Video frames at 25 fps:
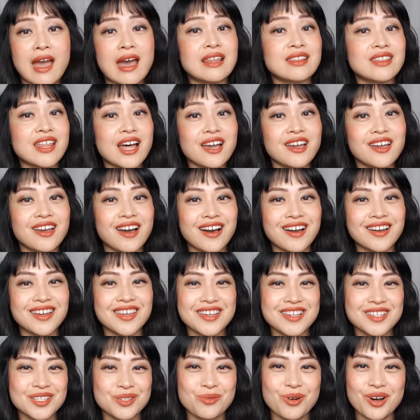And that
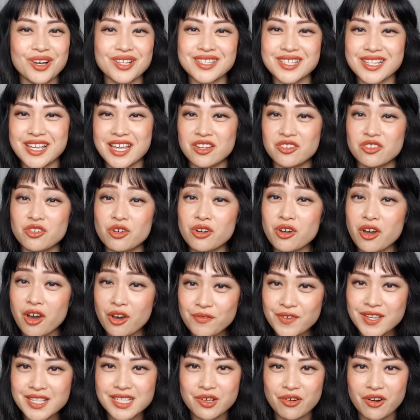gunk is what's in your
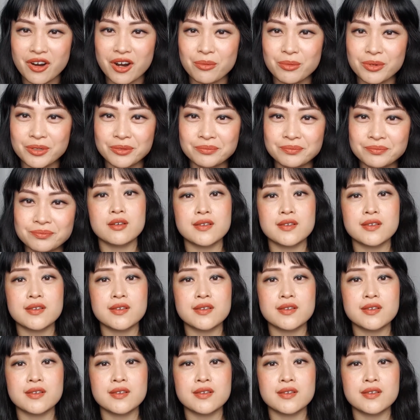coffee scrub.